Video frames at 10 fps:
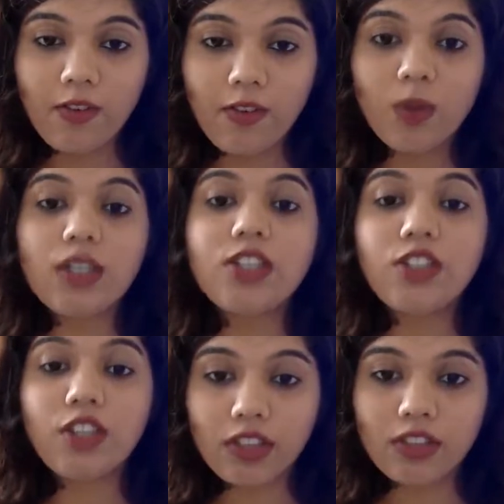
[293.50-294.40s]
follow a
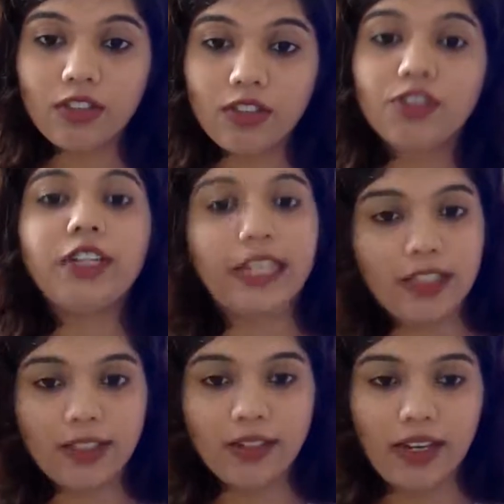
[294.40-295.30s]
structure for
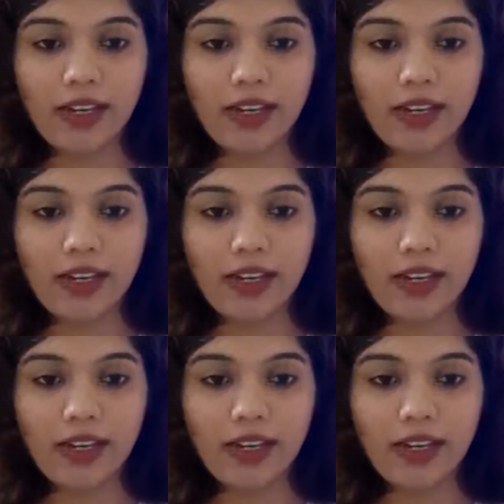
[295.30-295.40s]
writing your